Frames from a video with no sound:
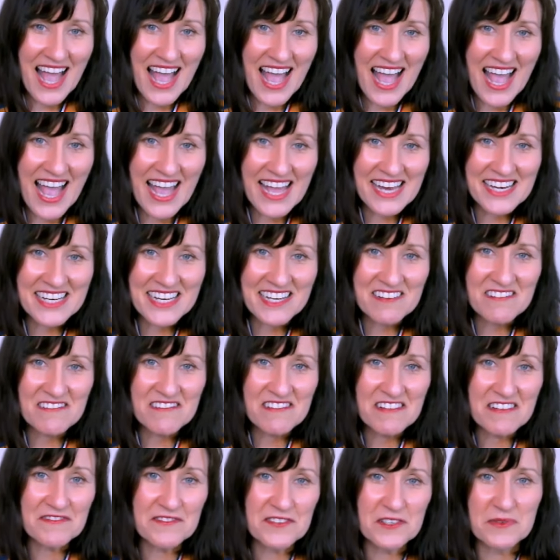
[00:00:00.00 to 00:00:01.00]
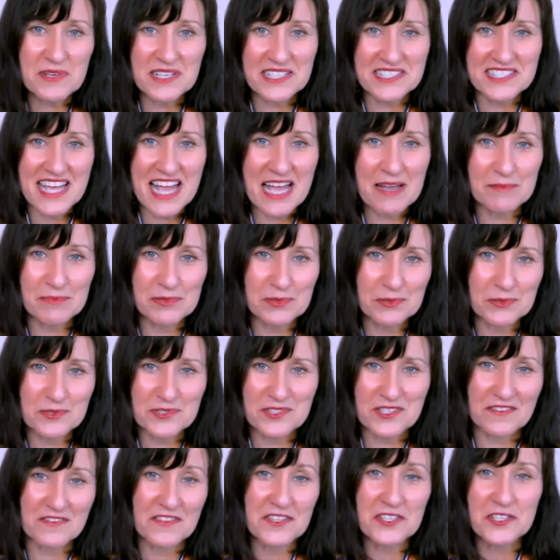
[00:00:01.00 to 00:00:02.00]
And here are a few
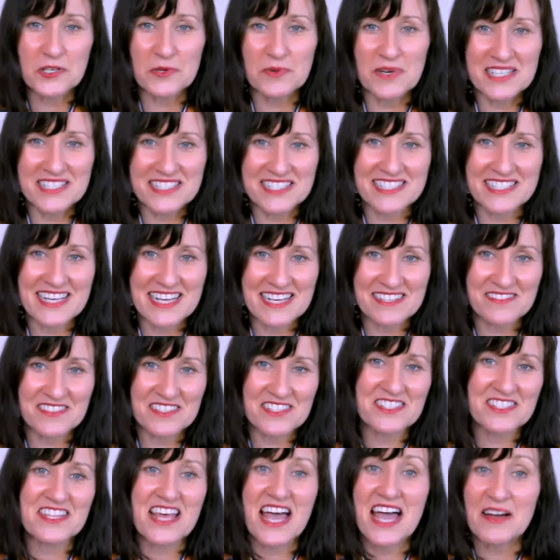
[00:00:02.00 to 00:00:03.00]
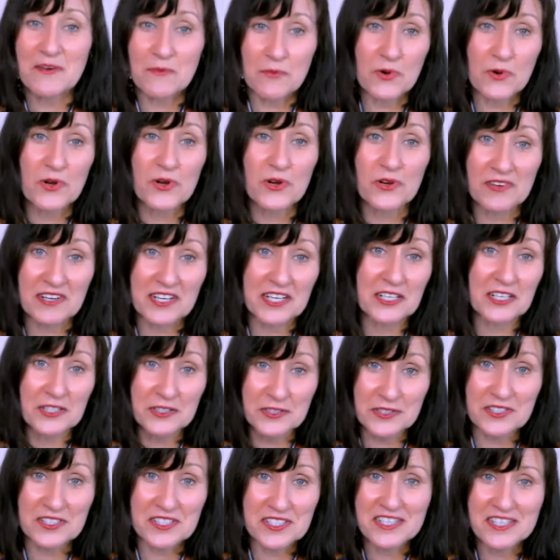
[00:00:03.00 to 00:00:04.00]
examples of the US deaths that were
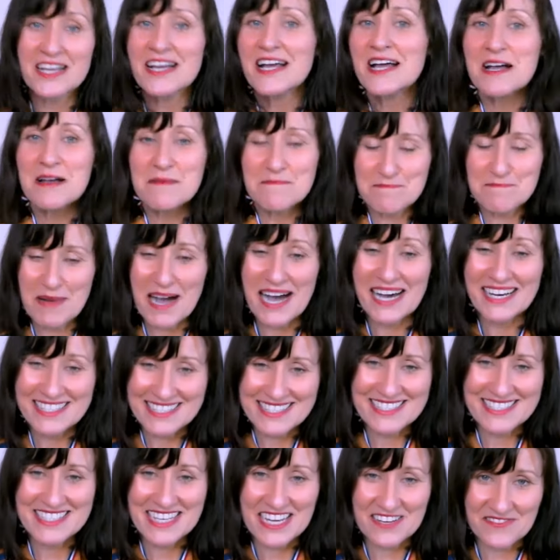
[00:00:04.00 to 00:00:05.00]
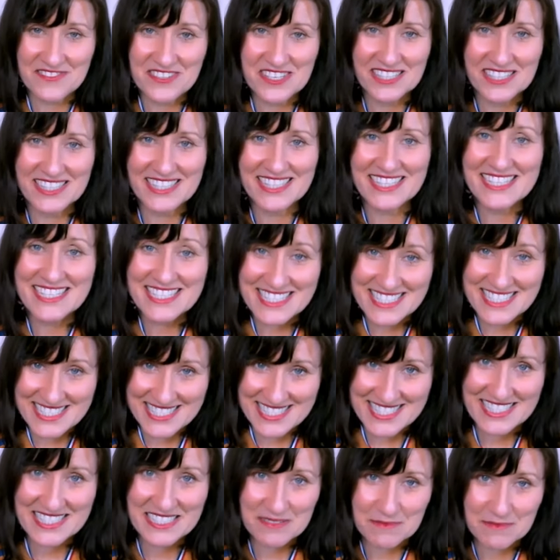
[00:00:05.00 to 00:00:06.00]
included, but definitely
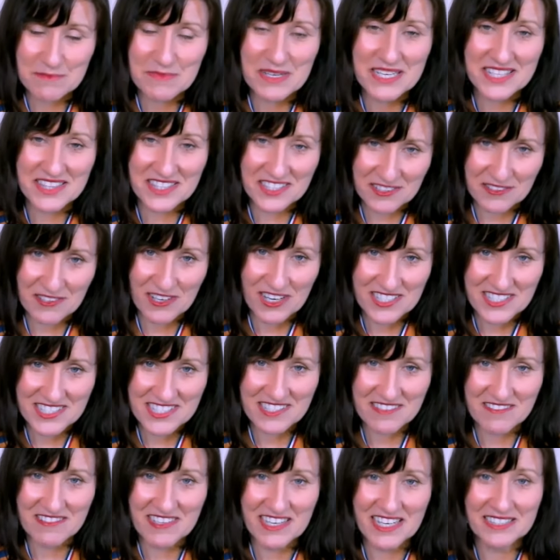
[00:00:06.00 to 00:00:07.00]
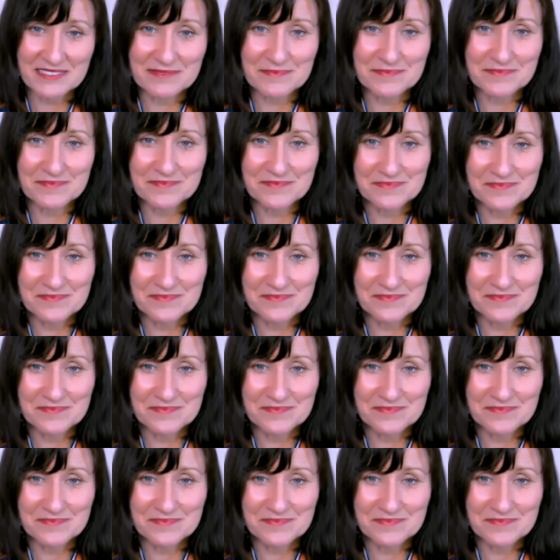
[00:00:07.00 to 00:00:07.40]
didn't meet the criteria.